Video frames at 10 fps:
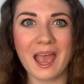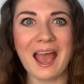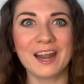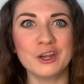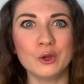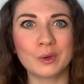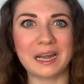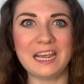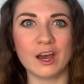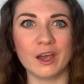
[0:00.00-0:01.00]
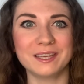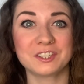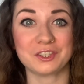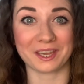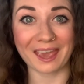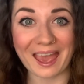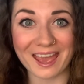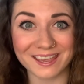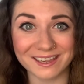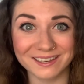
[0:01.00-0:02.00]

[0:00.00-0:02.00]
and nuclei decay.